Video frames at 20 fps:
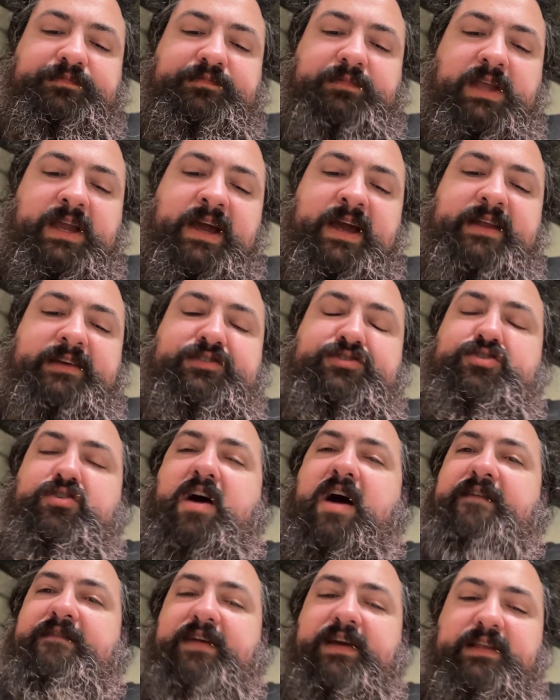
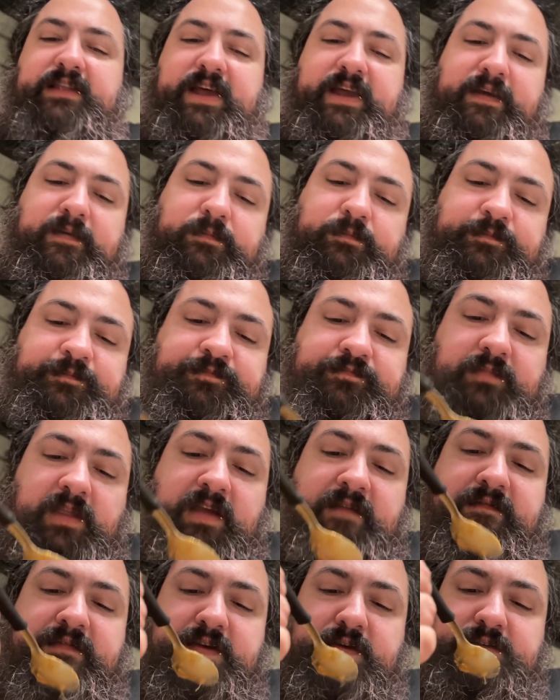catastrophic like it
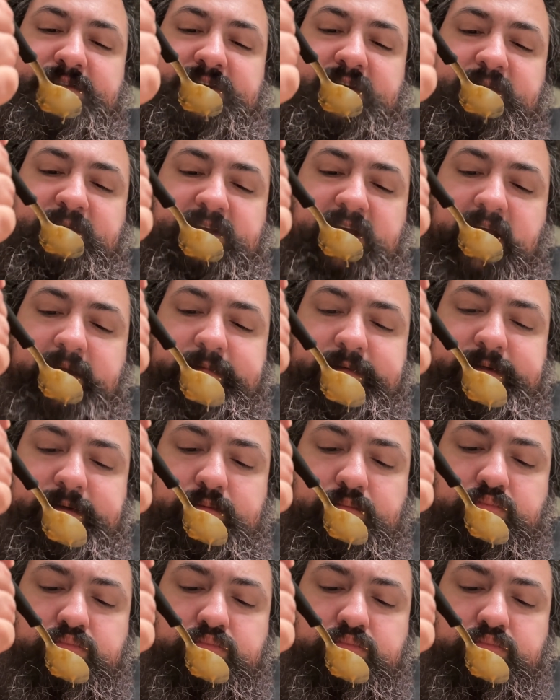feels sometimes.